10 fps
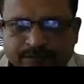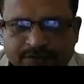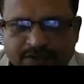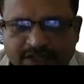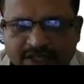
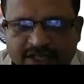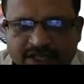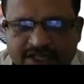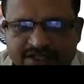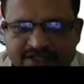The
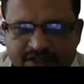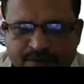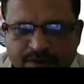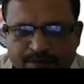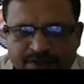radial distance
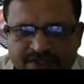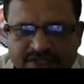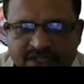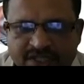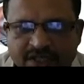from pitch
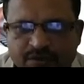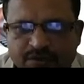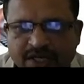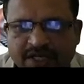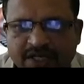circle to the
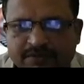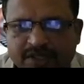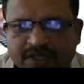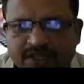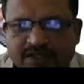addendum
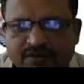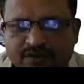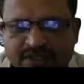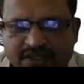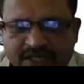circle is
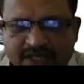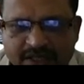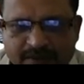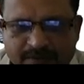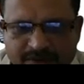known as
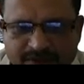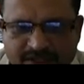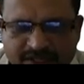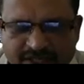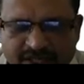addendum. The
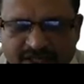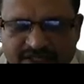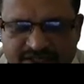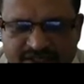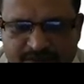radial distance